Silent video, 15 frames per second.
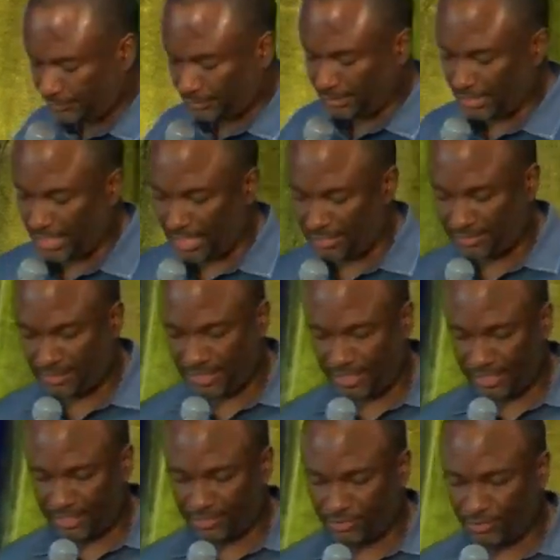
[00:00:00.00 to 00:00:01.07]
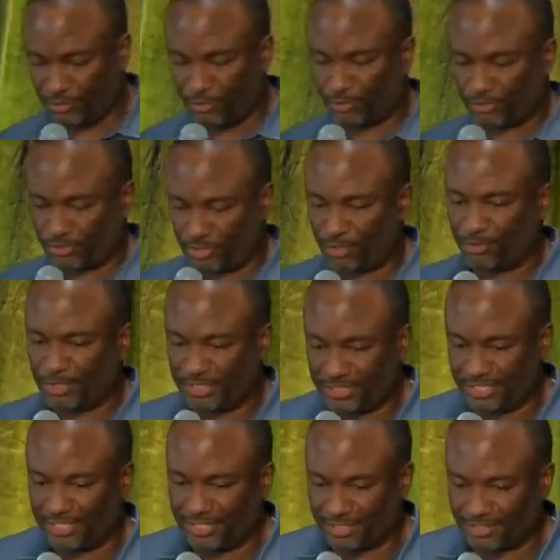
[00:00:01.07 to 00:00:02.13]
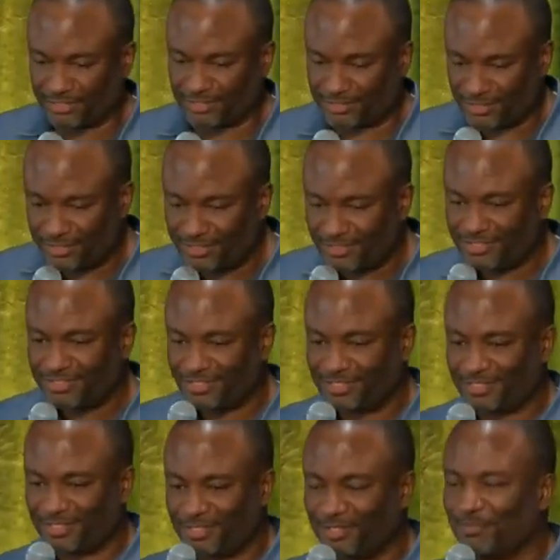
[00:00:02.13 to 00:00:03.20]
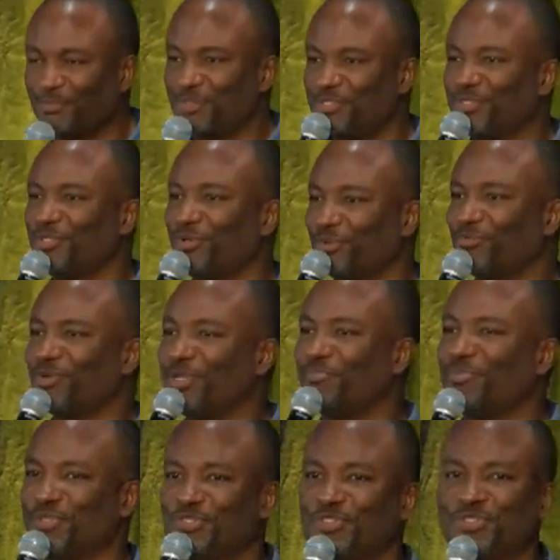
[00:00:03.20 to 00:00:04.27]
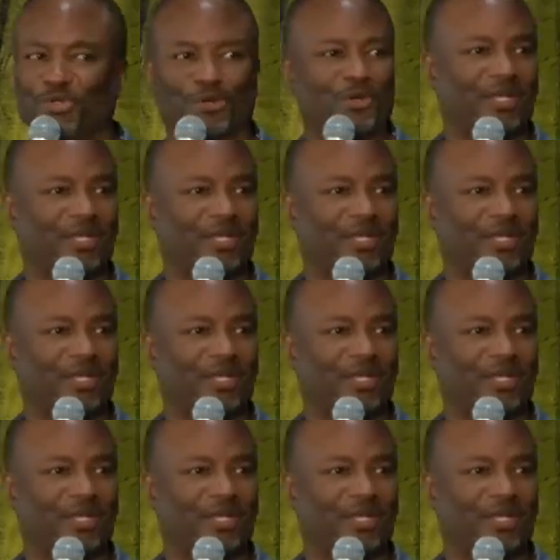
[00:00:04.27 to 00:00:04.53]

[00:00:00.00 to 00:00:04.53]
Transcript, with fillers: And God says, You're going to sow in tears, but you're going to reap in joy.